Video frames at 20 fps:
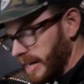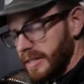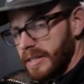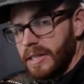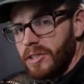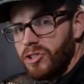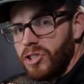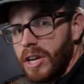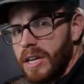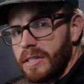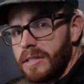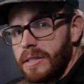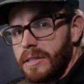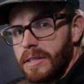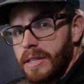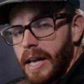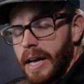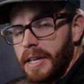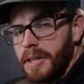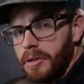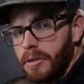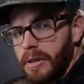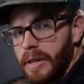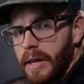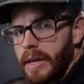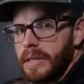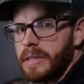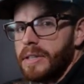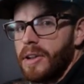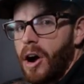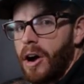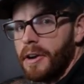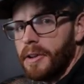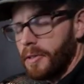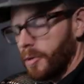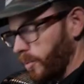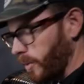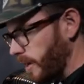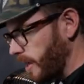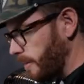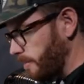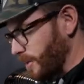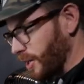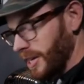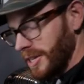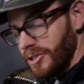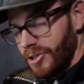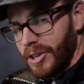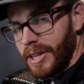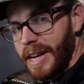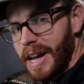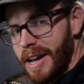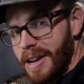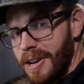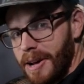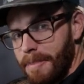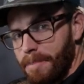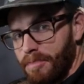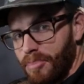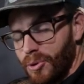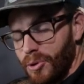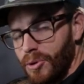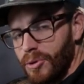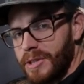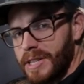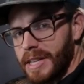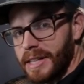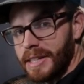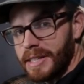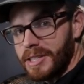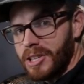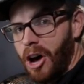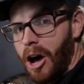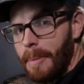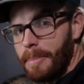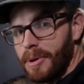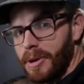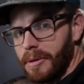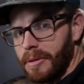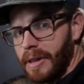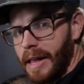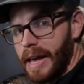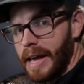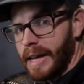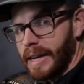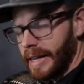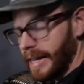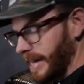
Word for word: I suggest that your leg's not in the way because you're gonna end up bruising the top of your leg.